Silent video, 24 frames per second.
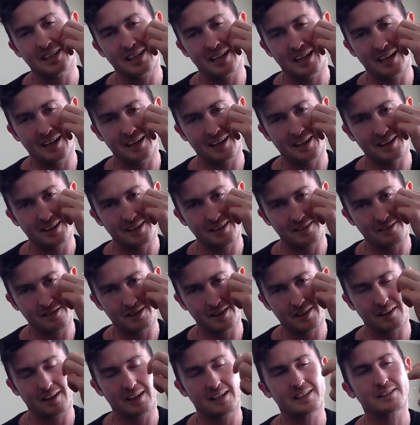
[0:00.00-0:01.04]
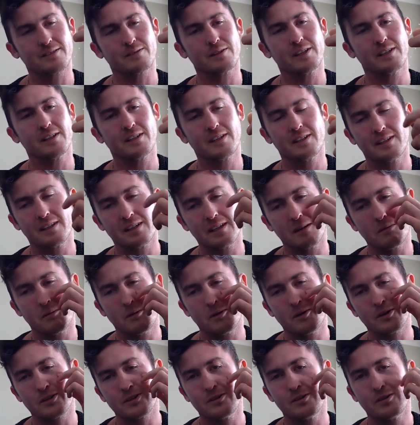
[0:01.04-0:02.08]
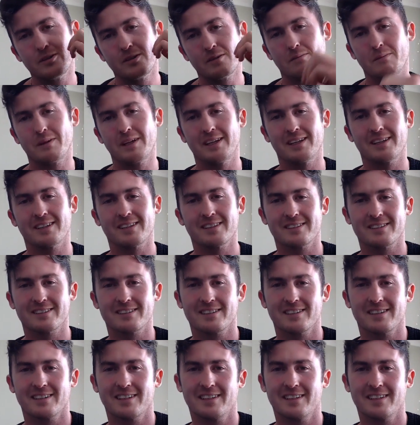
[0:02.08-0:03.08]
in our heart and realize we're immortal beings,